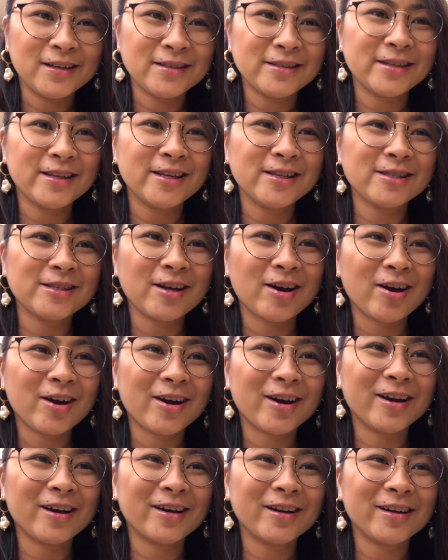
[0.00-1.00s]
this is
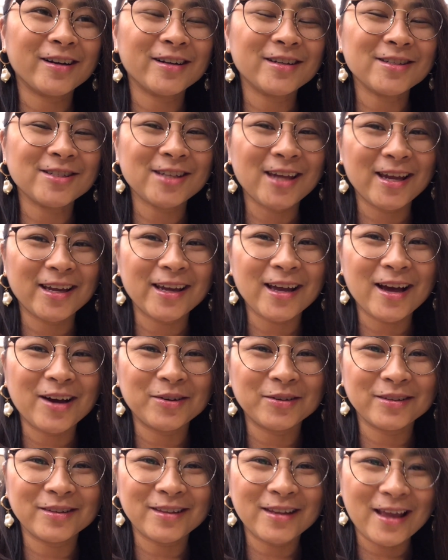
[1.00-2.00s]
our
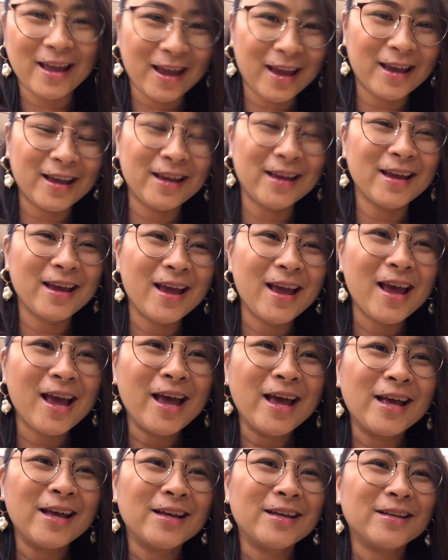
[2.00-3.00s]
checkout day,
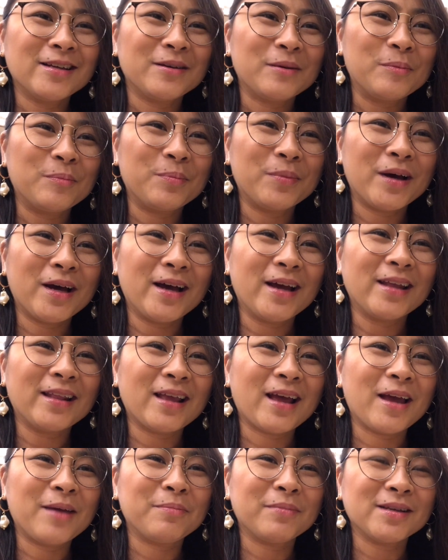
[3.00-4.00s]
but
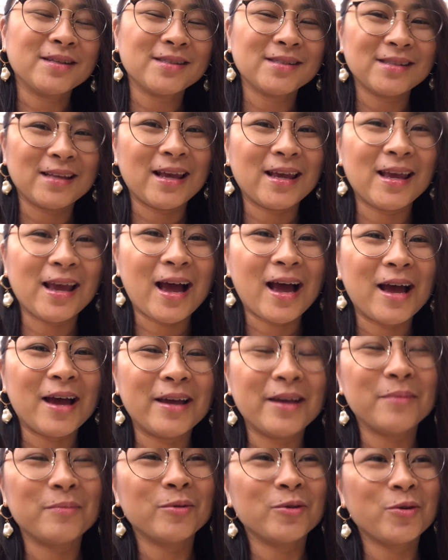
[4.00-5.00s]
I must say I
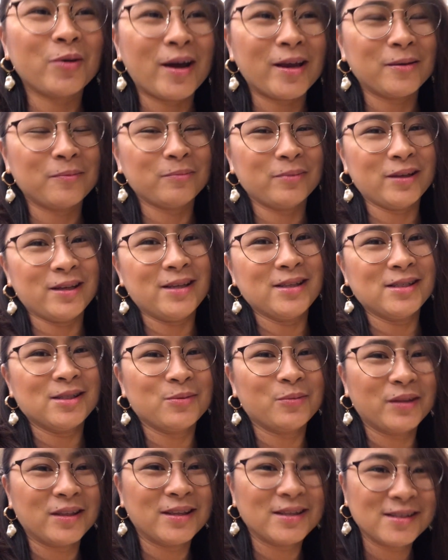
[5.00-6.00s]
am quite
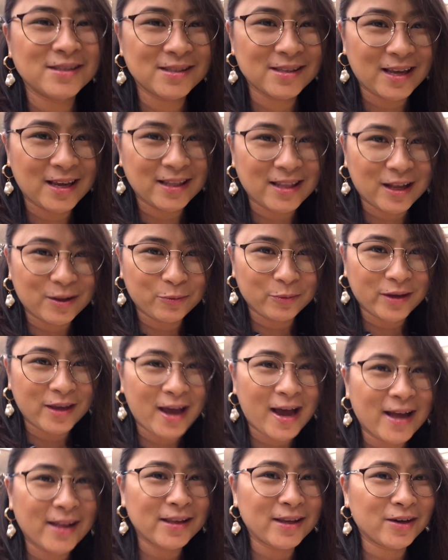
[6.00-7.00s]
pleased with the stay that we
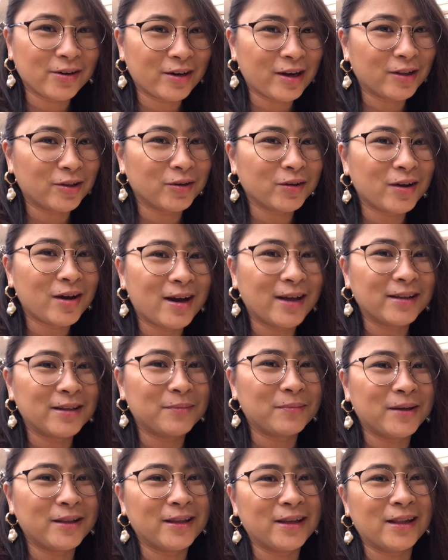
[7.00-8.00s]
had here at
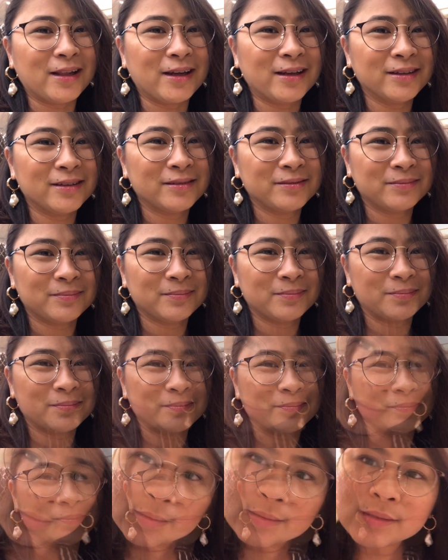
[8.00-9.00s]
Okada Manila.
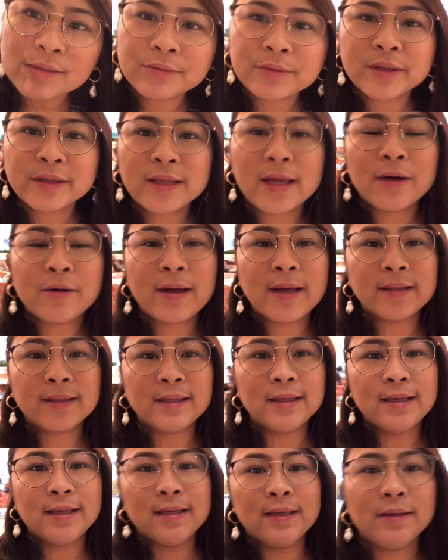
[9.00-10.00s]
So we're now at
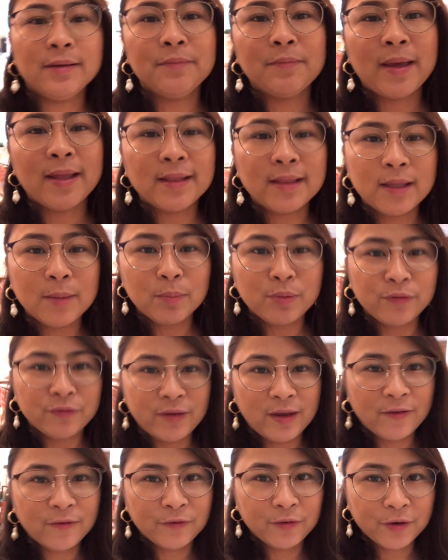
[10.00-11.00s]
the Medley
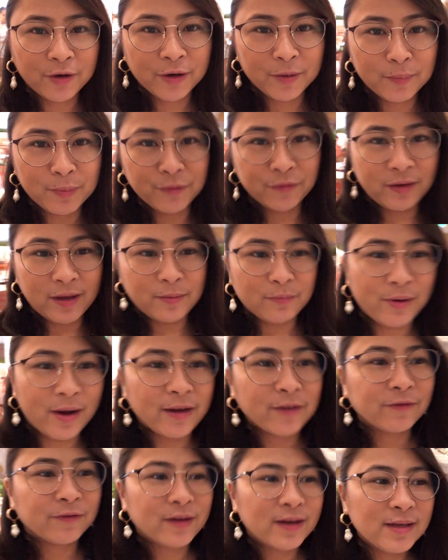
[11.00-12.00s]
Buffet for buffet
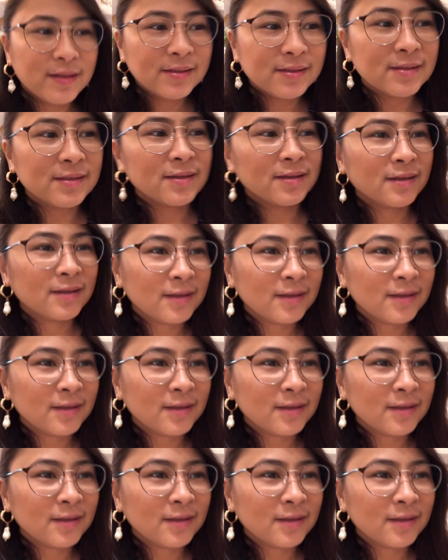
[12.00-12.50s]
breakfast,